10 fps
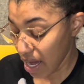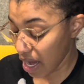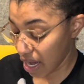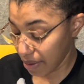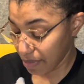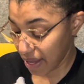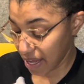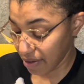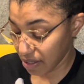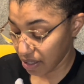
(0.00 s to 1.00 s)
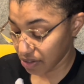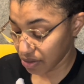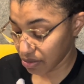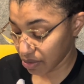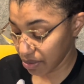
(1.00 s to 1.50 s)
I paid a
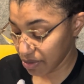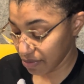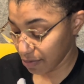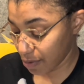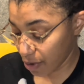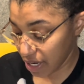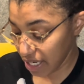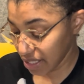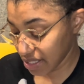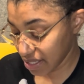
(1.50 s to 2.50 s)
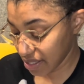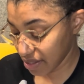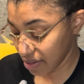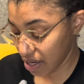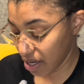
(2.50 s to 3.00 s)
subscription for it
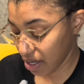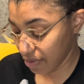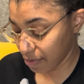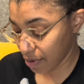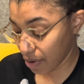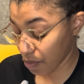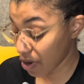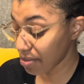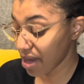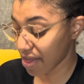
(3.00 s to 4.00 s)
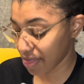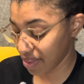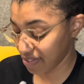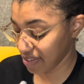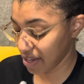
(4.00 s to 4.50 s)
for 1 month to
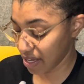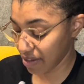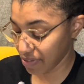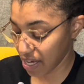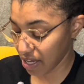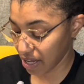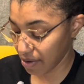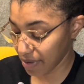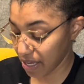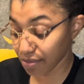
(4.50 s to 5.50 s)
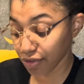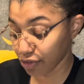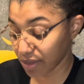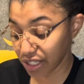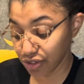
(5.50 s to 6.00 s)
see if they could help me improve
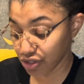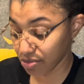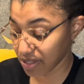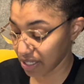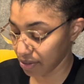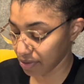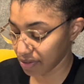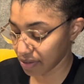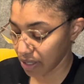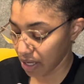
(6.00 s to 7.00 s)
my YouTube skills.